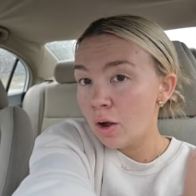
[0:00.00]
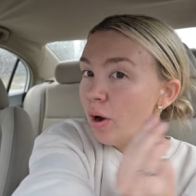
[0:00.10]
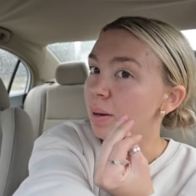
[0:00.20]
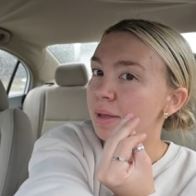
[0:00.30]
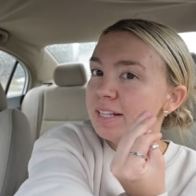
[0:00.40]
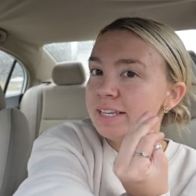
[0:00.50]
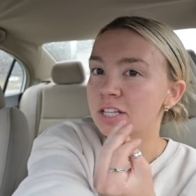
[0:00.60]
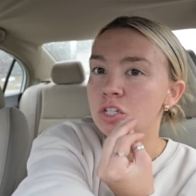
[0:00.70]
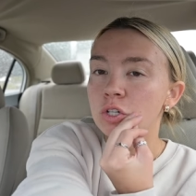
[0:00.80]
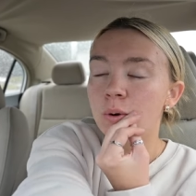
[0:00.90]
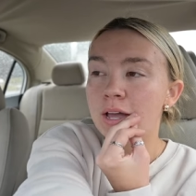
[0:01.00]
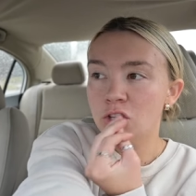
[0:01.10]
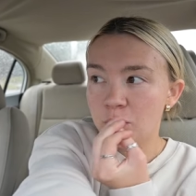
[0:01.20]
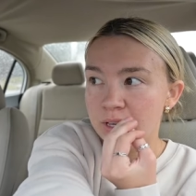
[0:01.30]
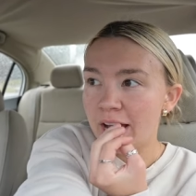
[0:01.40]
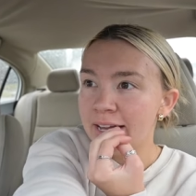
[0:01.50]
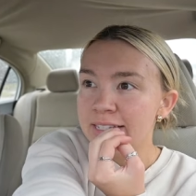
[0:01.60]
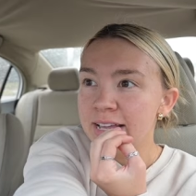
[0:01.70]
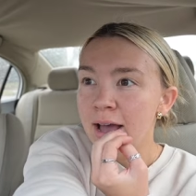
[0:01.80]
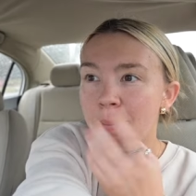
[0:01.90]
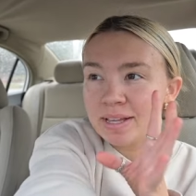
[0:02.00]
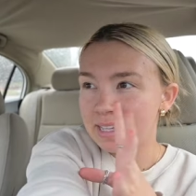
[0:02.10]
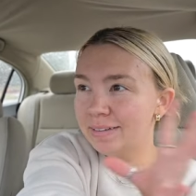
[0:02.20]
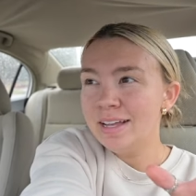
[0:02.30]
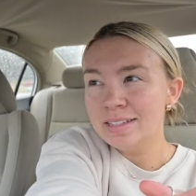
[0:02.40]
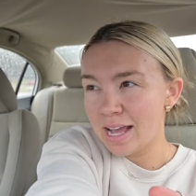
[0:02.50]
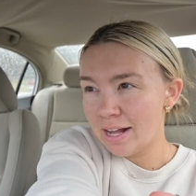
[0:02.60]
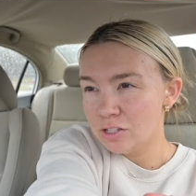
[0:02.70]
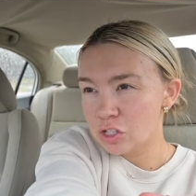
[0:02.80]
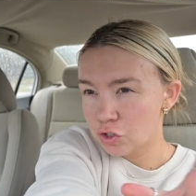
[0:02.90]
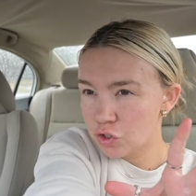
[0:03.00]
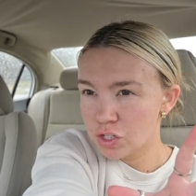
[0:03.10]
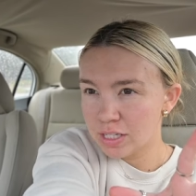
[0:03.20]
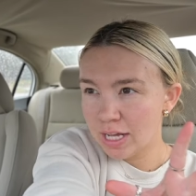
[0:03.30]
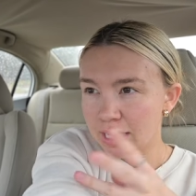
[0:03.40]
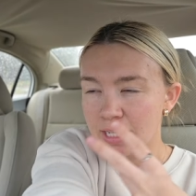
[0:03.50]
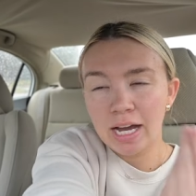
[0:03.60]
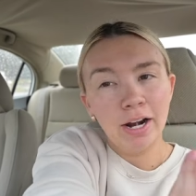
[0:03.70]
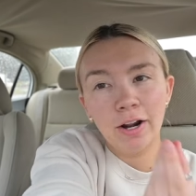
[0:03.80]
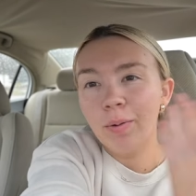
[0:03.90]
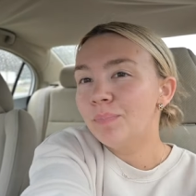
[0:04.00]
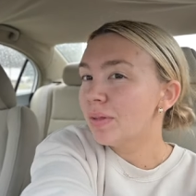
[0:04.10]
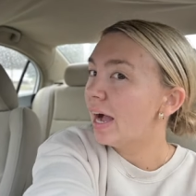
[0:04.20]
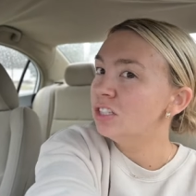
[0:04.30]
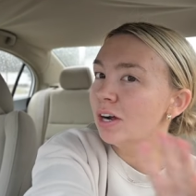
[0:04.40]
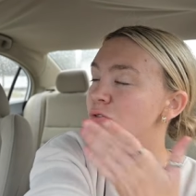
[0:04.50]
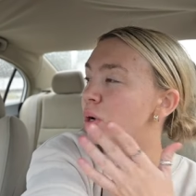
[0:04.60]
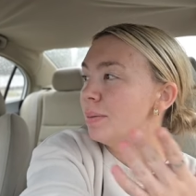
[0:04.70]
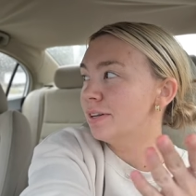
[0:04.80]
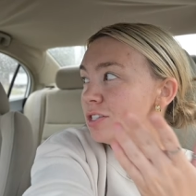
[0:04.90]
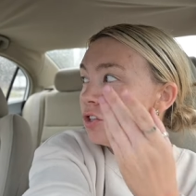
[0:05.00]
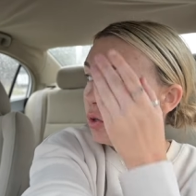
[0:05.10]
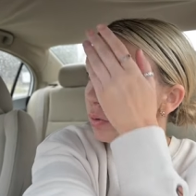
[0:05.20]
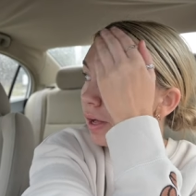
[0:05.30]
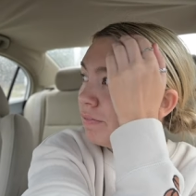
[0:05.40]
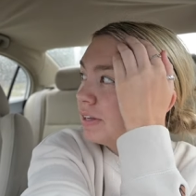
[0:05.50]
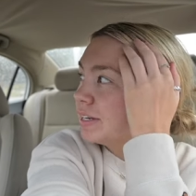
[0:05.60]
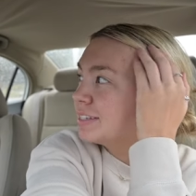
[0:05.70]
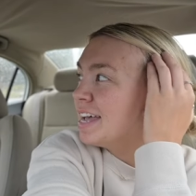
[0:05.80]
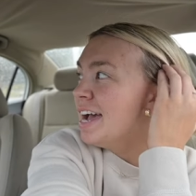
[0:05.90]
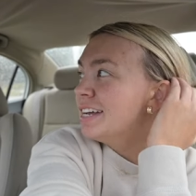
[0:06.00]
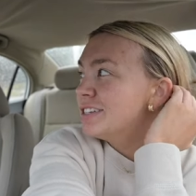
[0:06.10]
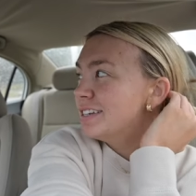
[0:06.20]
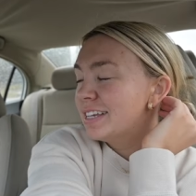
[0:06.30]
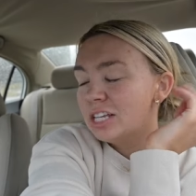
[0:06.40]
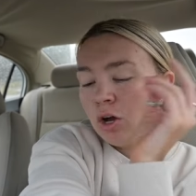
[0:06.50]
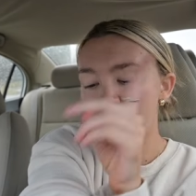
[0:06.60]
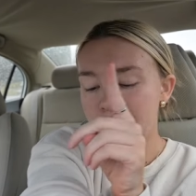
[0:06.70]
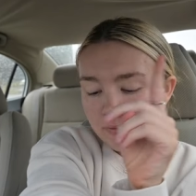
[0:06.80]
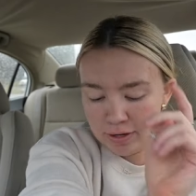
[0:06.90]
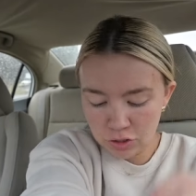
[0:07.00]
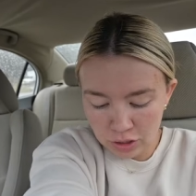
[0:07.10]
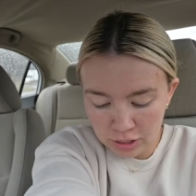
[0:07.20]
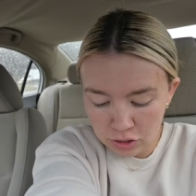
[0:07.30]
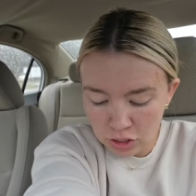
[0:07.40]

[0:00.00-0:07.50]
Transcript: quite a minute to get to a UPS because I live downtown, so it's just like, I don't know, I drive 20 minutes to do a lot of things. So I was like, you know, what, we're gonna take advantage of this.